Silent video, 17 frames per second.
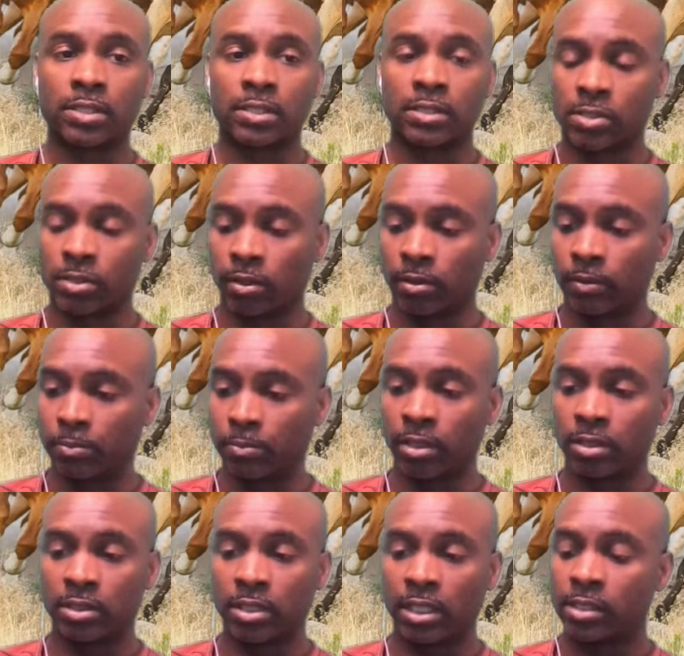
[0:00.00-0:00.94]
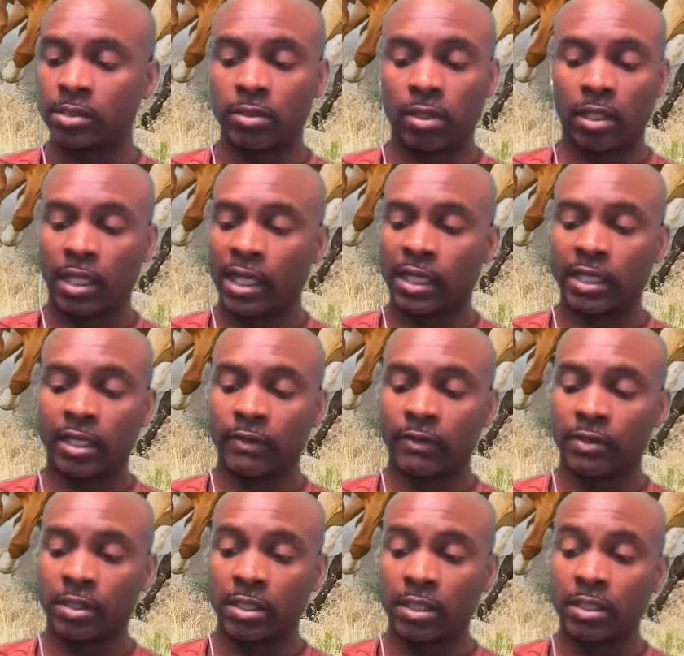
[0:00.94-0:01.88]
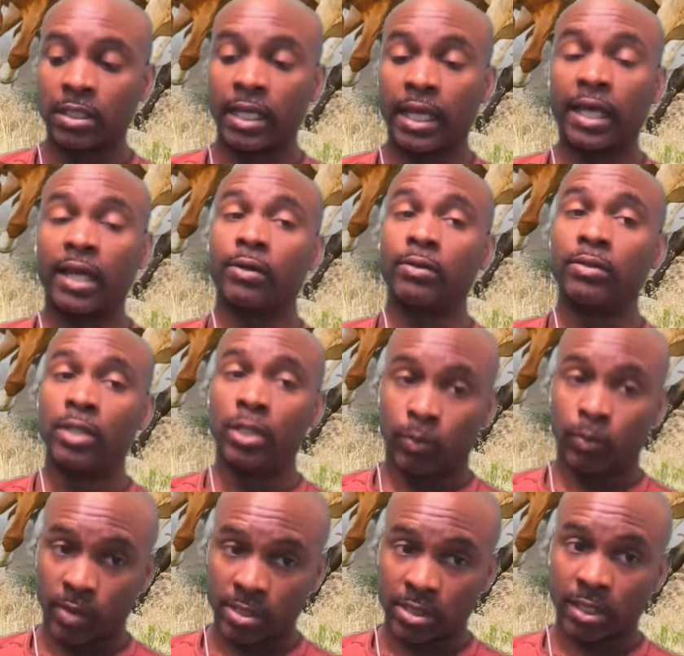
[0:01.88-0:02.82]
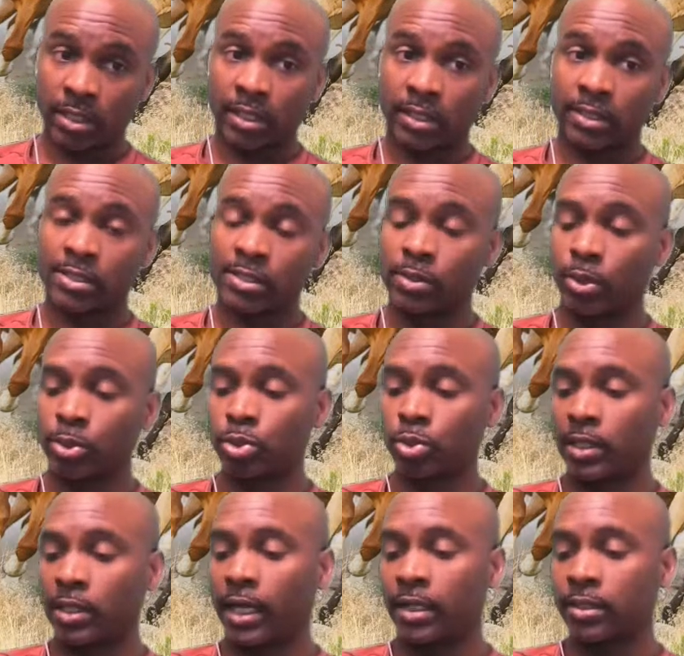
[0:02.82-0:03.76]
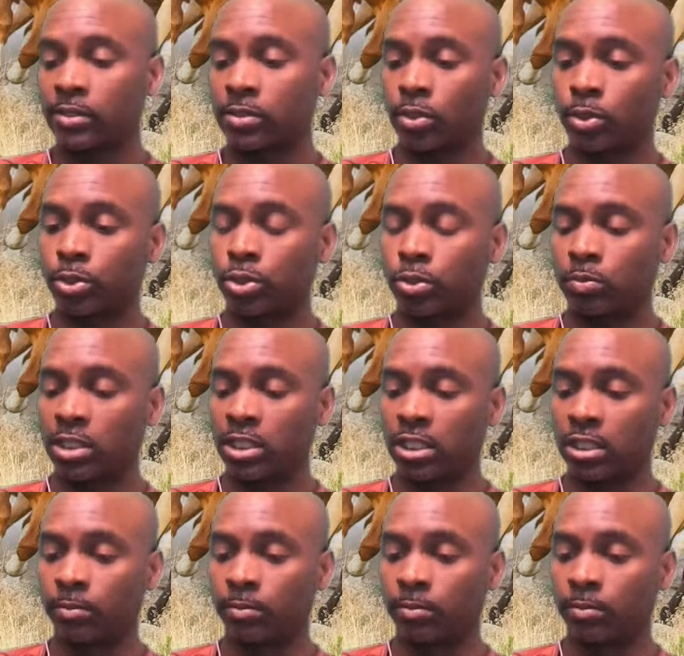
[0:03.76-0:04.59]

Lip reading: And so the billionaires are going to lock everything down once they take the social out of social media.